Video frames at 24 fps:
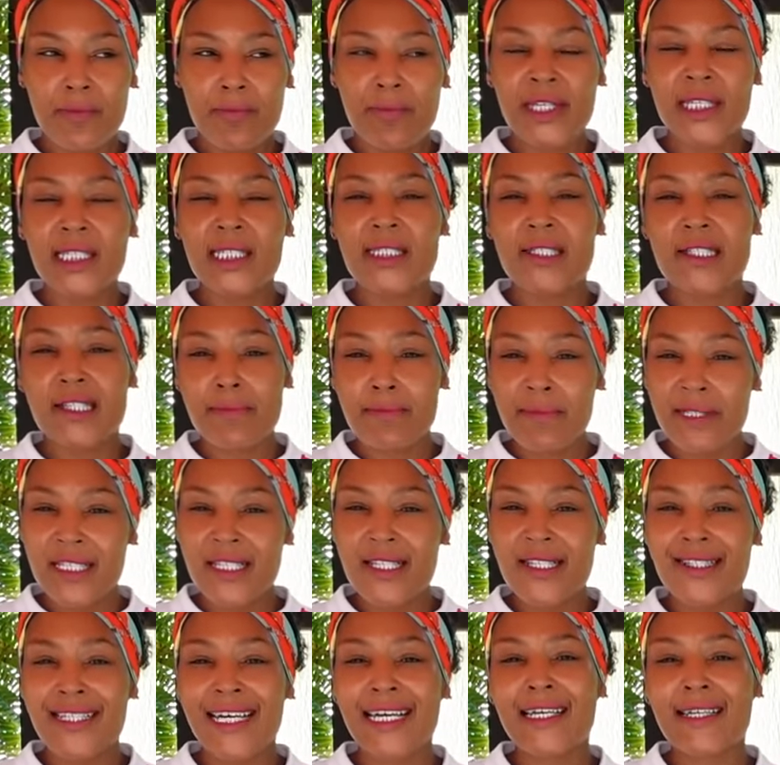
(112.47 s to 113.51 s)
biggest
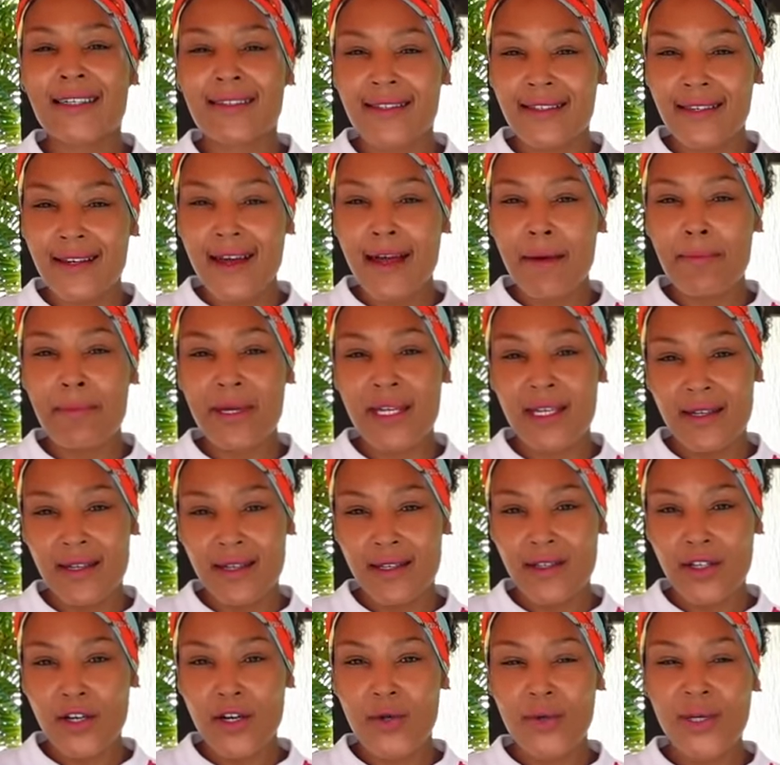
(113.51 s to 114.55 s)
mistake that I
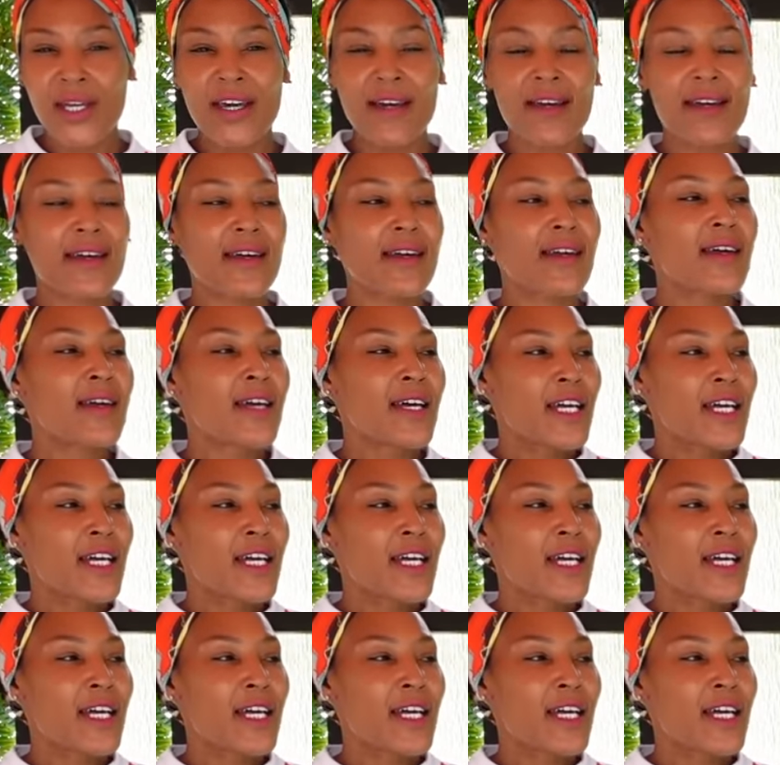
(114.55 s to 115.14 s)
made, okay?